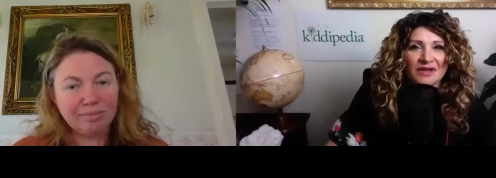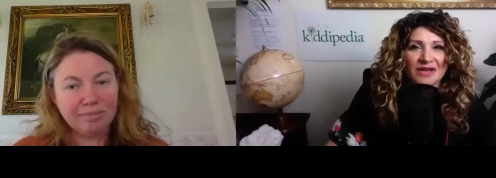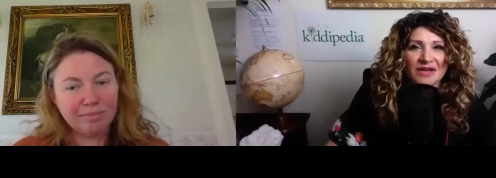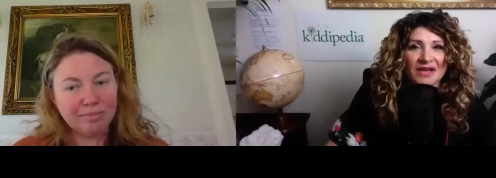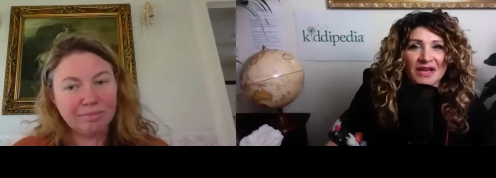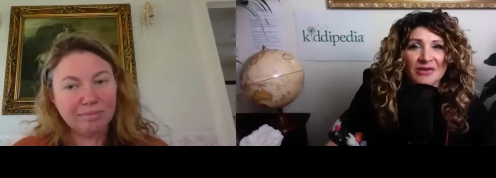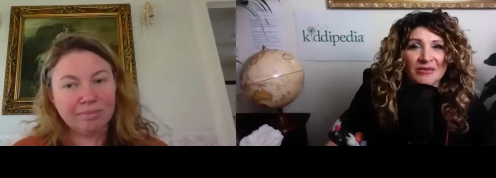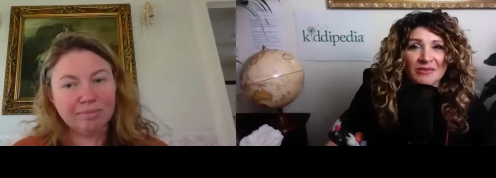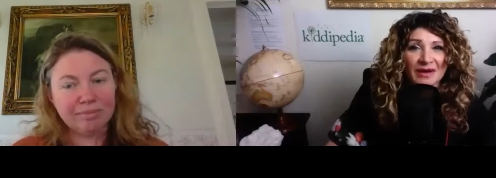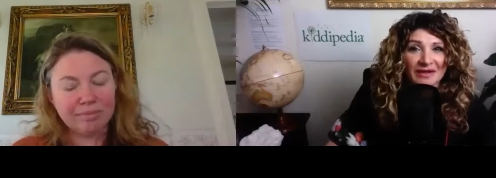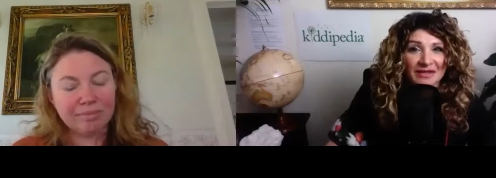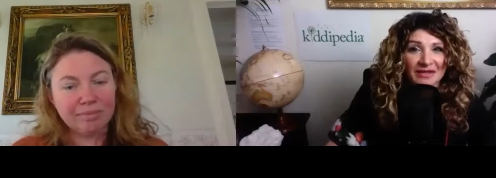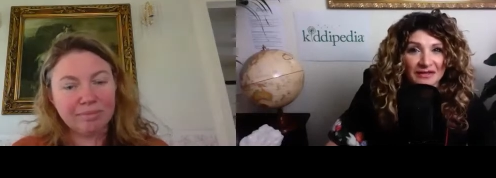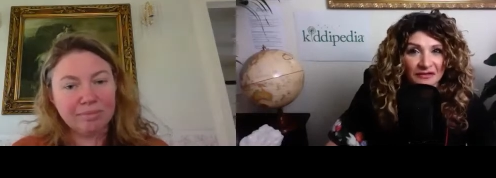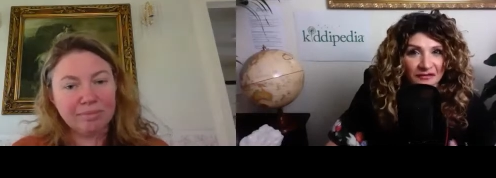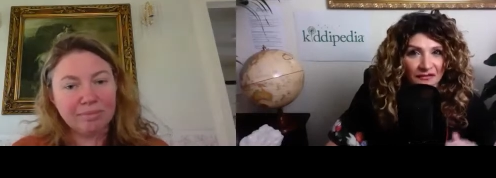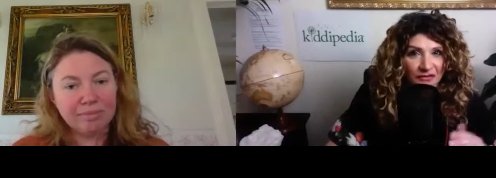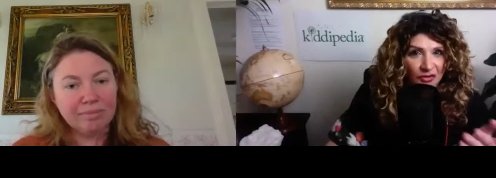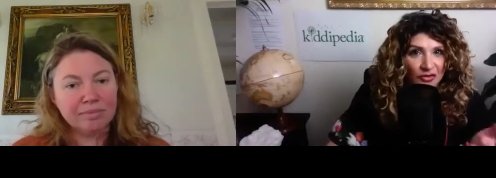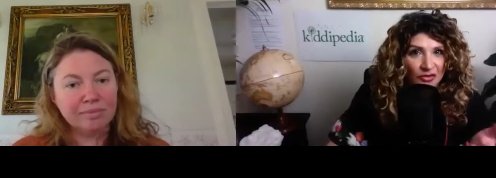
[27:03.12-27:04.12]
Speaker 1: getting back to
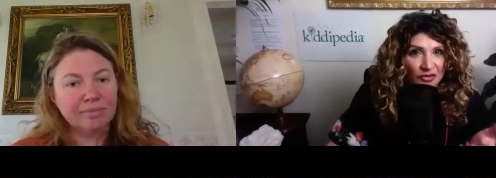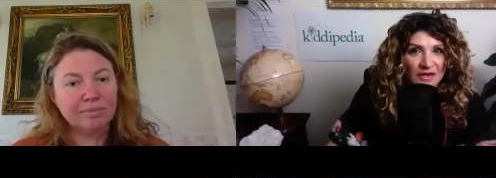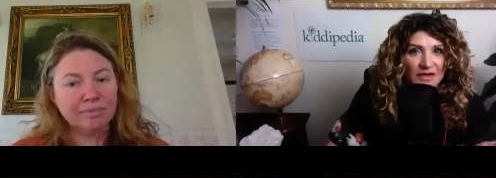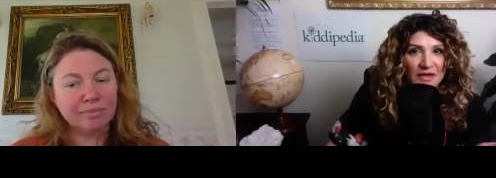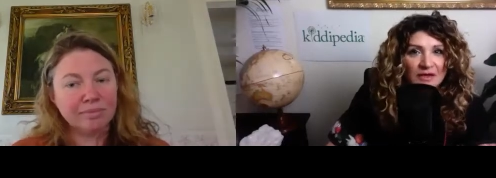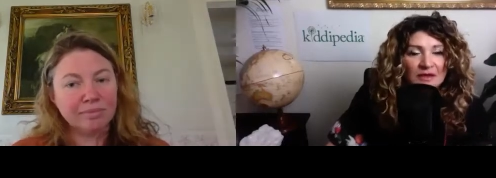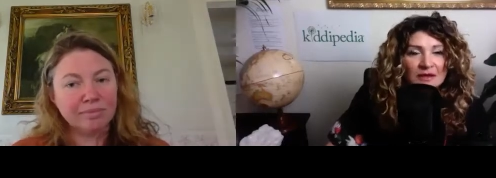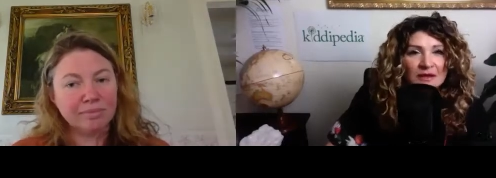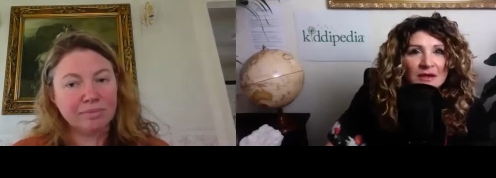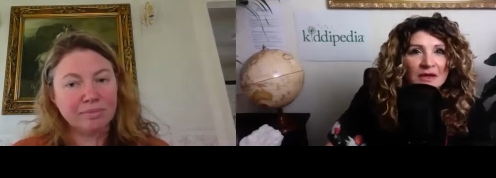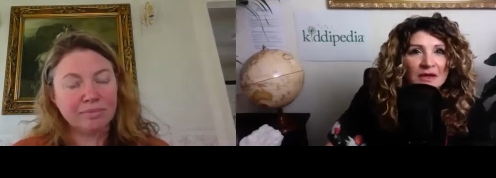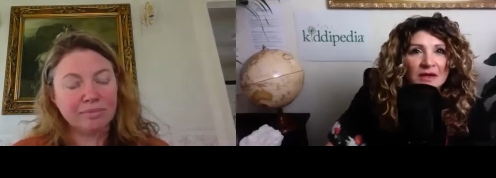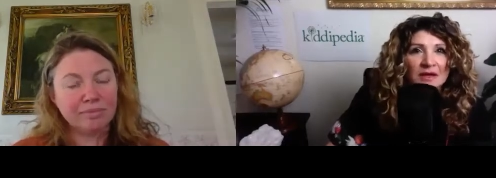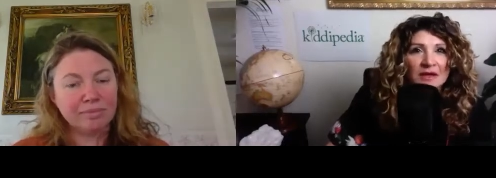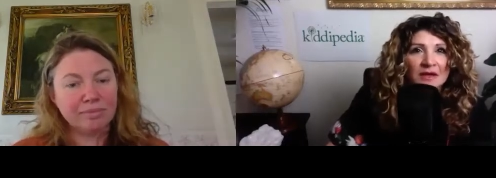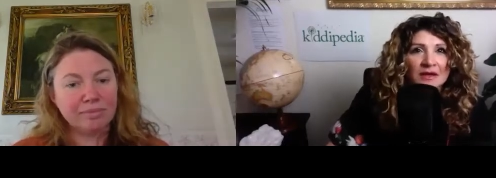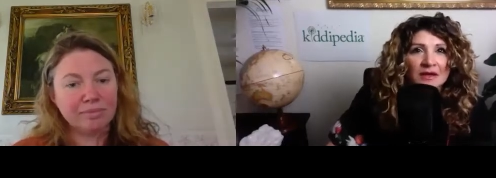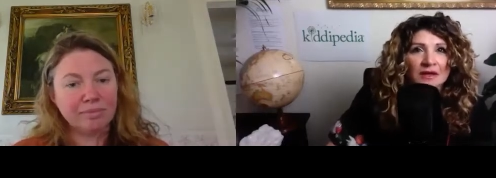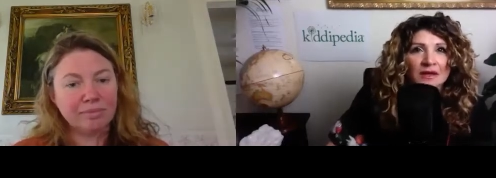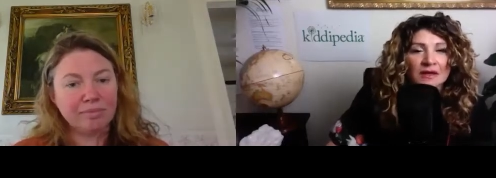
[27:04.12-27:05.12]
food then,
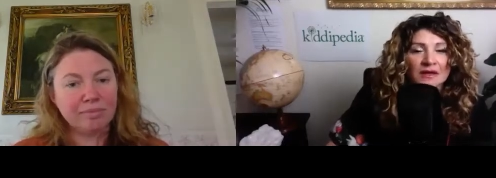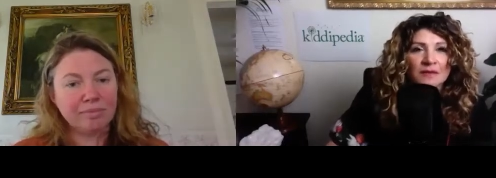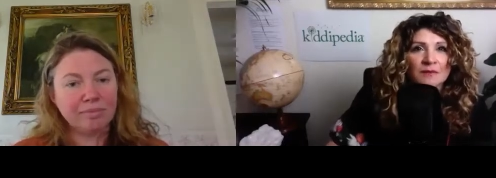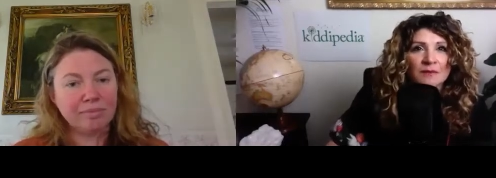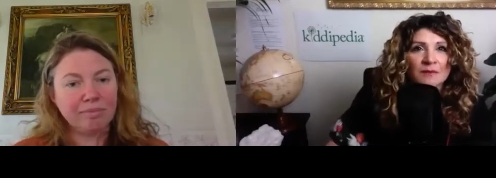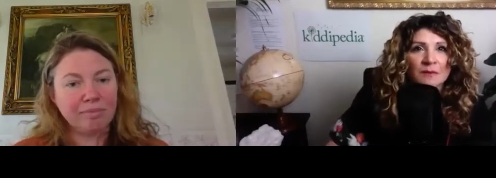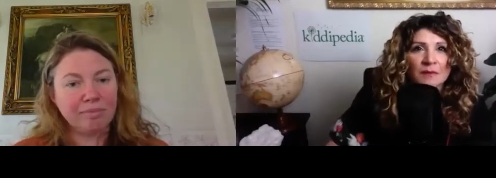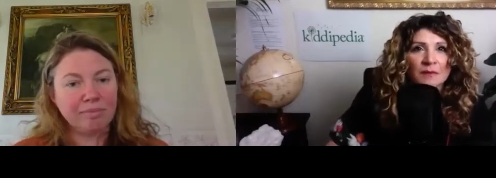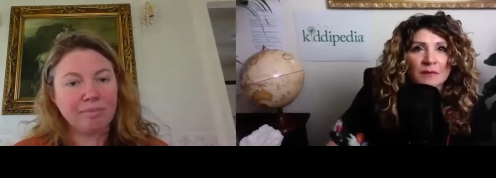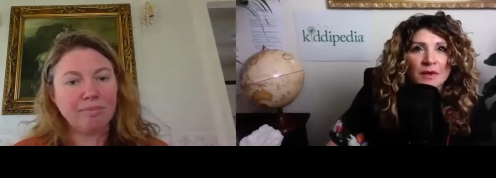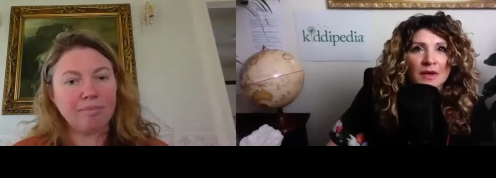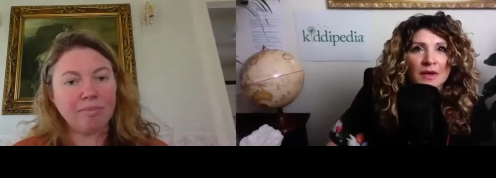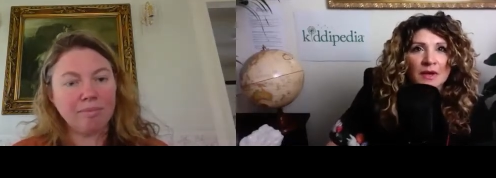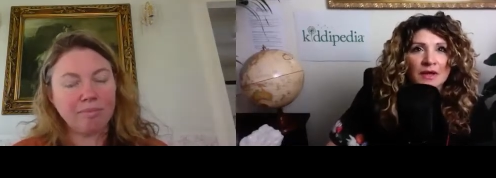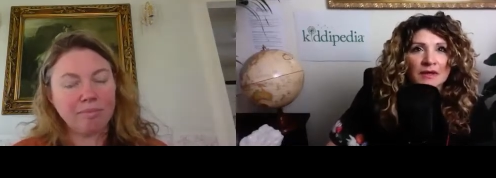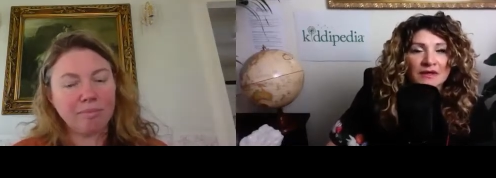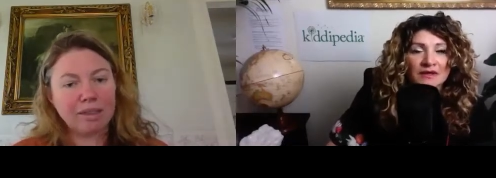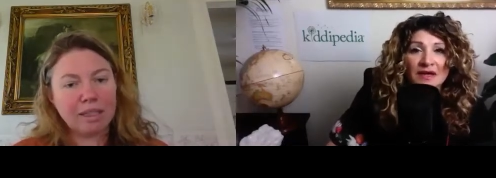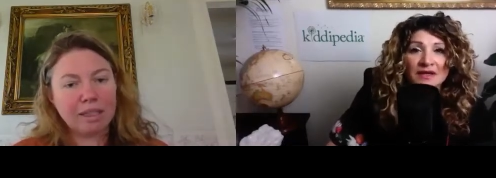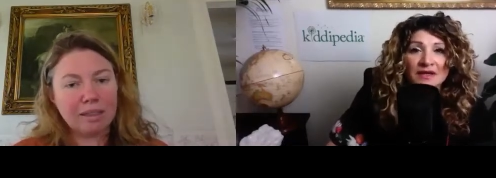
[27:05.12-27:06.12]
um,
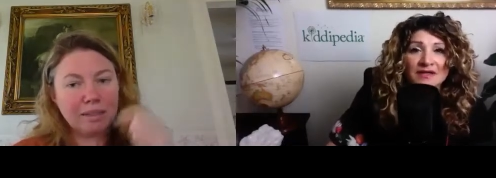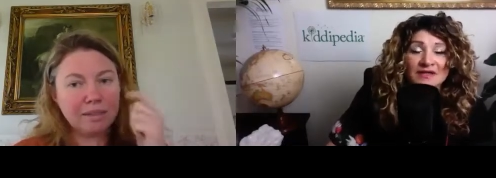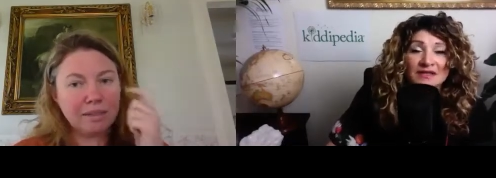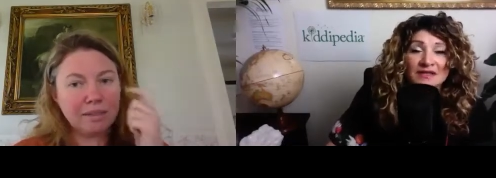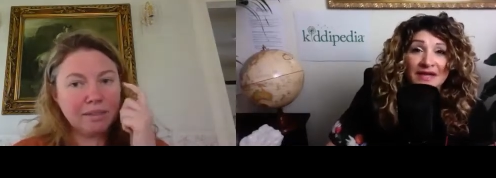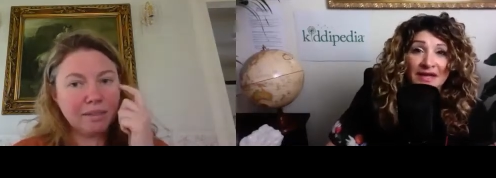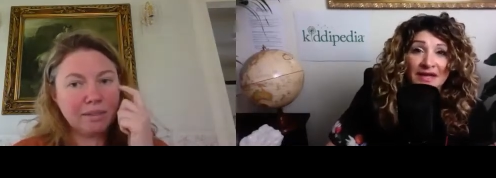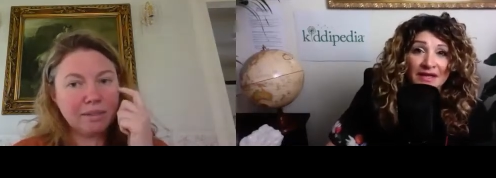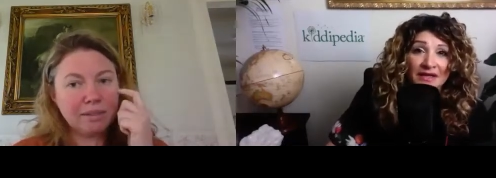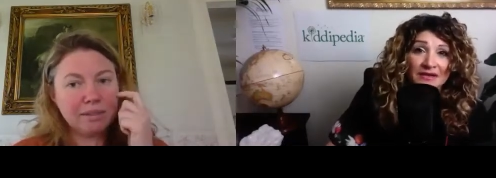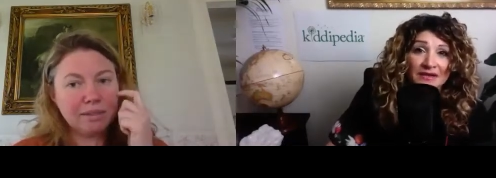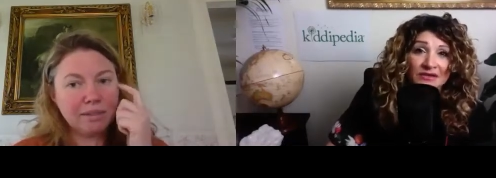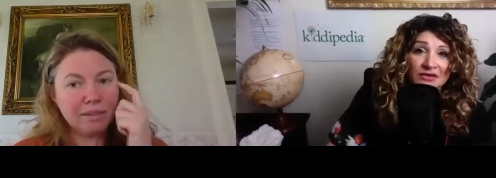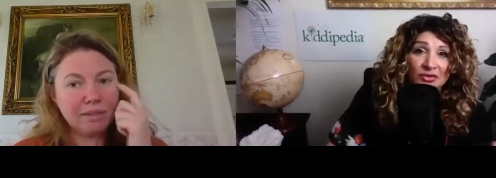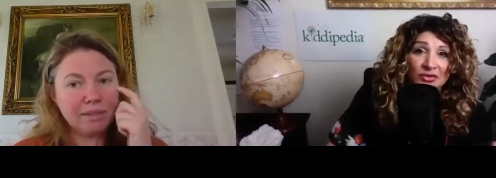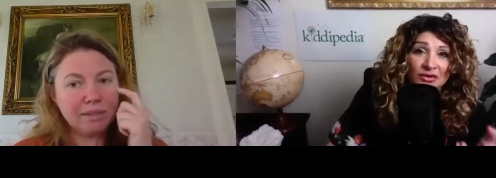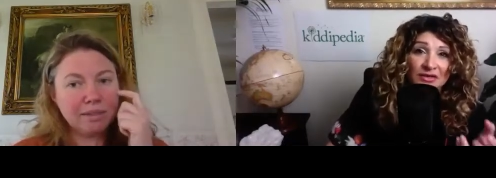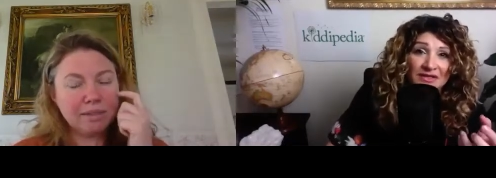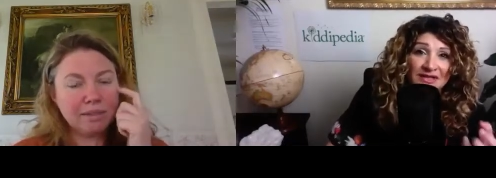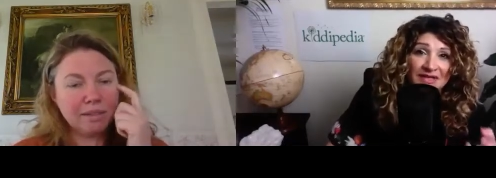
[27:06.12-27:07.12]
and I guess the hidden
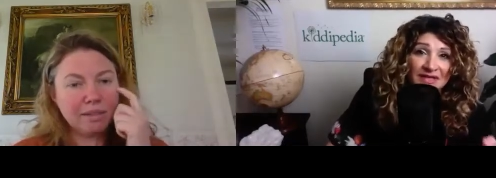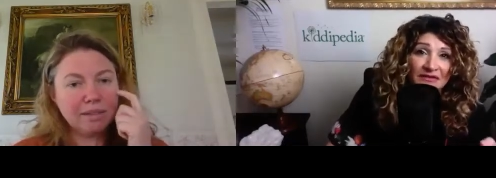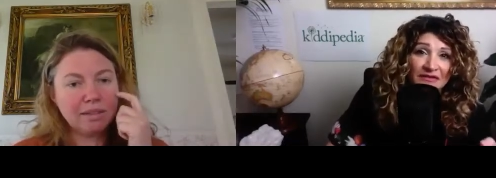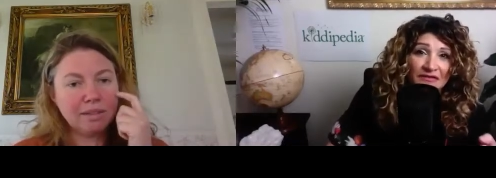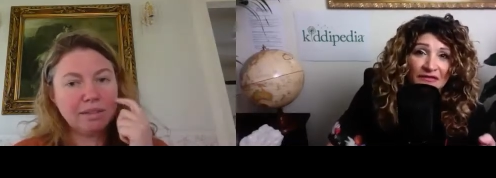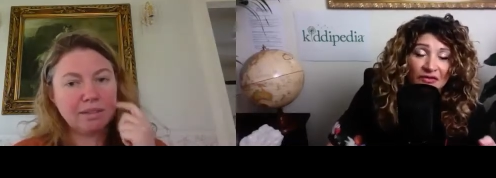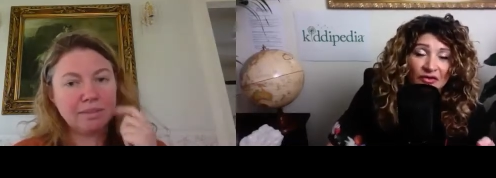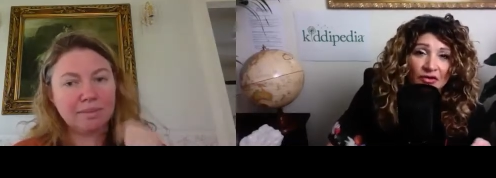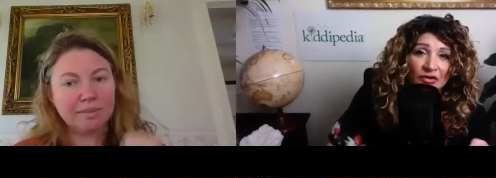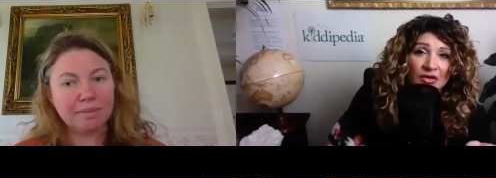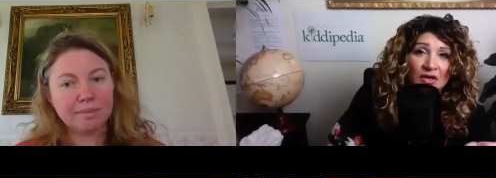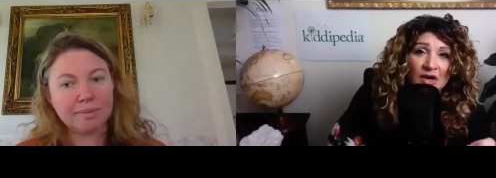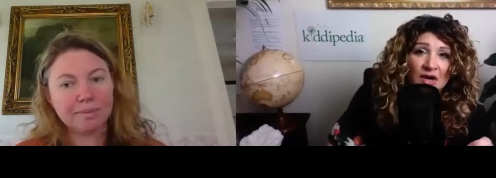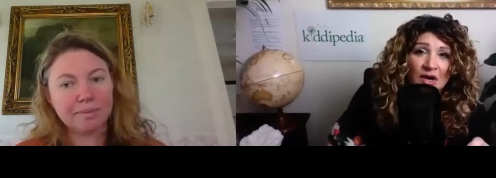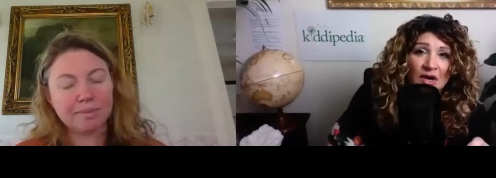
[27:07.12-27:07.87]
sugars in food.